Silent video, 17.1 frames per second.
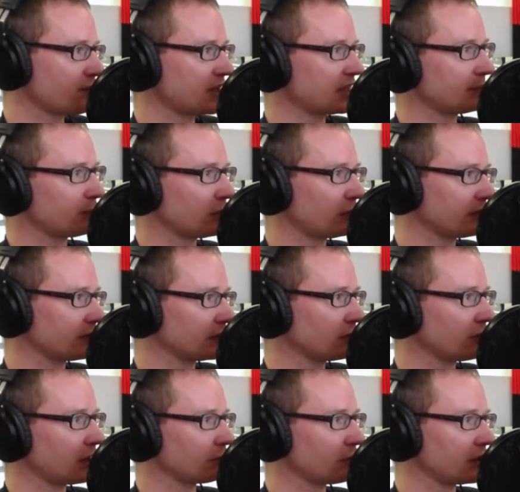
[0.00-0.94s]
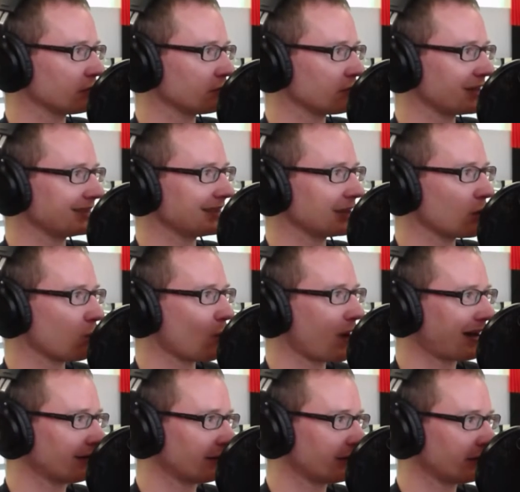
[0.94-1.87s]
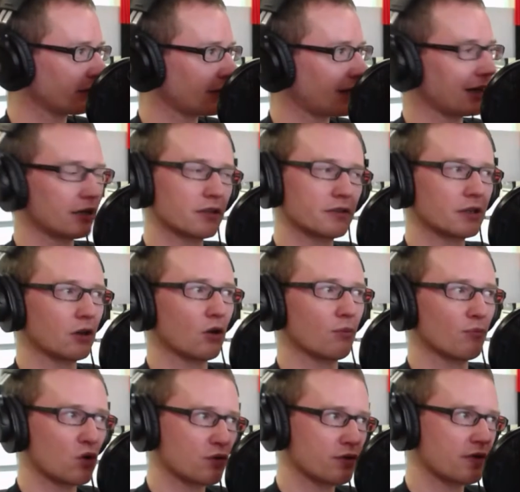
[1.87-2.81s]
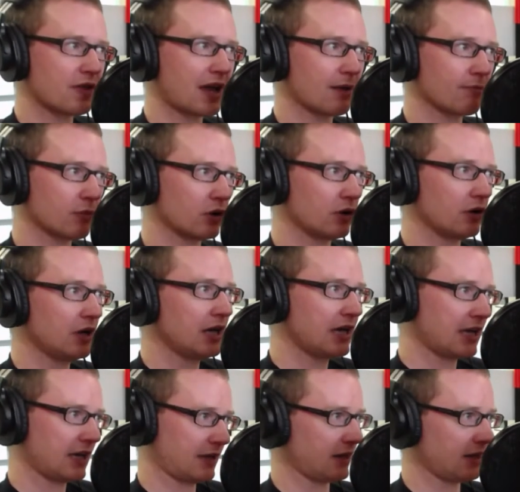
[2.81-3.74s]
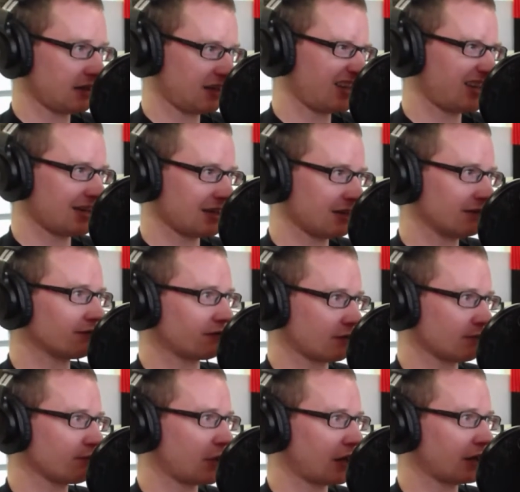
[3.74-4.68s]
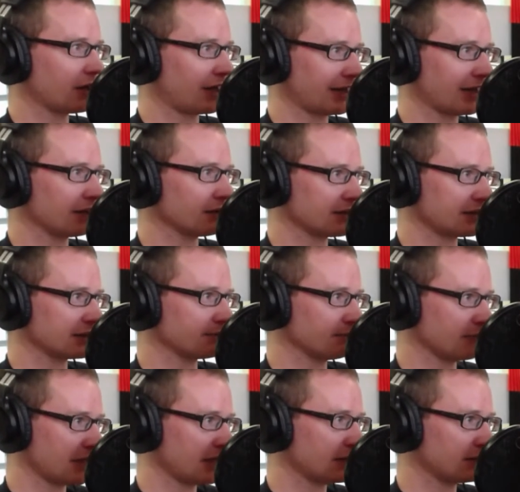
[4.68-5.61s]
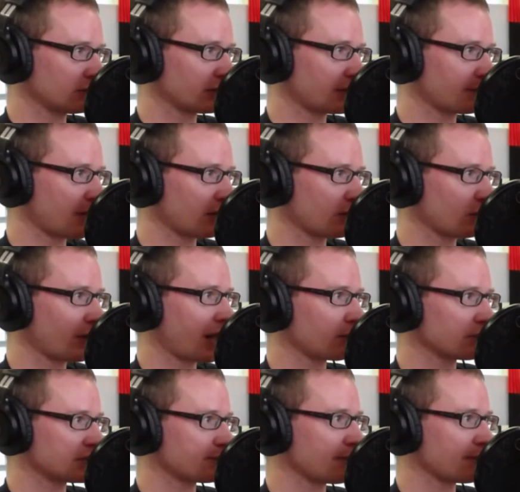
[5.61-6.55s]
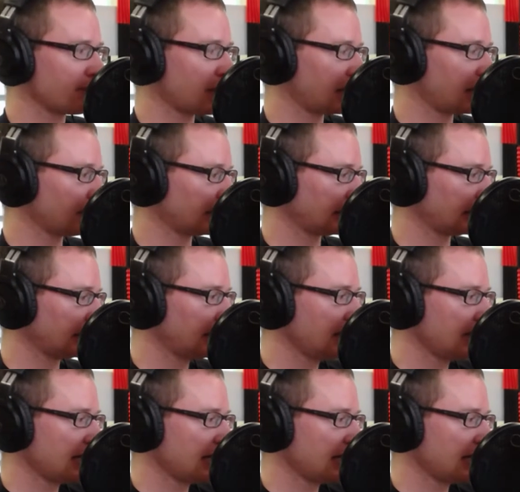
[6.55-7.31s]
Facebook is a great way of raising awareness. It does a lot more than that, but this is me talking about the way I would spend my money.